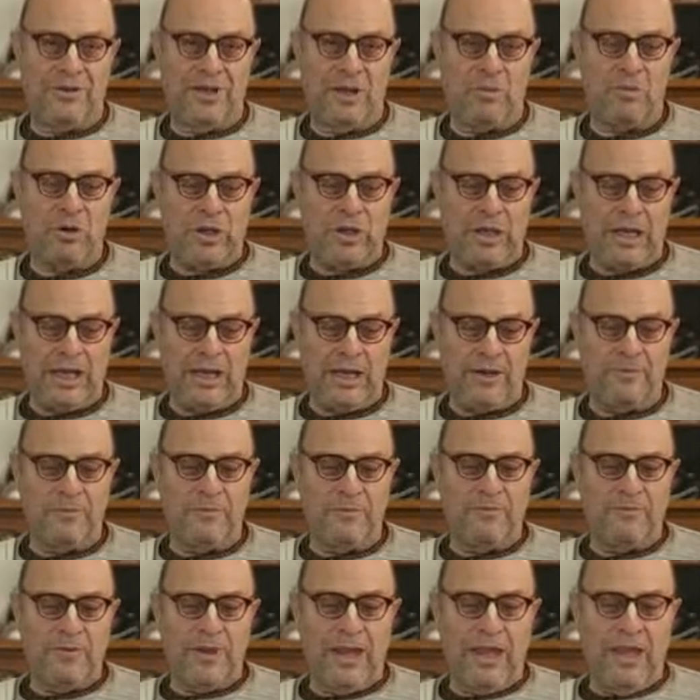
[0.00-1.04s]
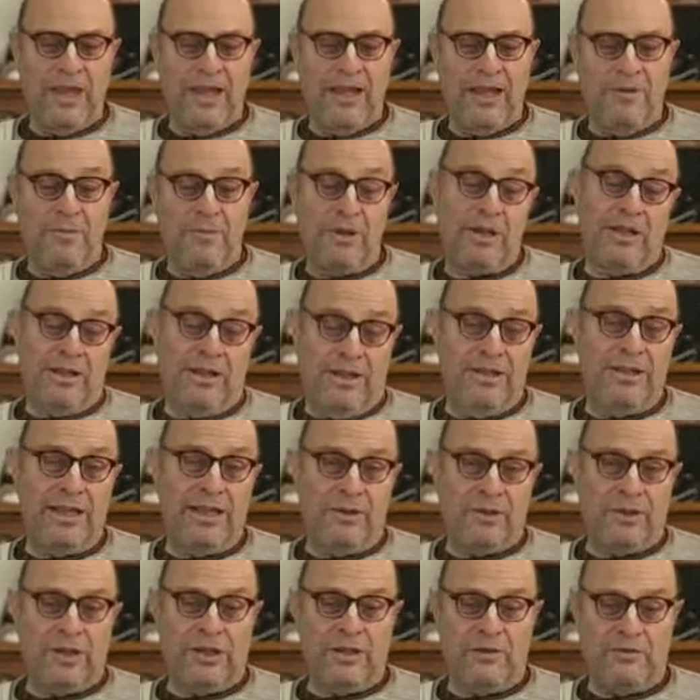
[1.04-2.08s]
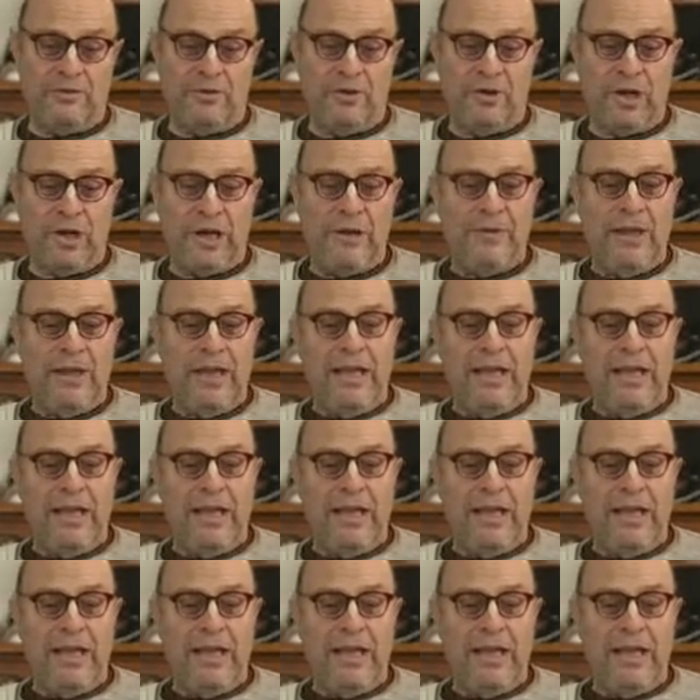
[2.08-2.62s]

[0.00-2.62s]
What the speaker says: imitate, but he sounds like a frog.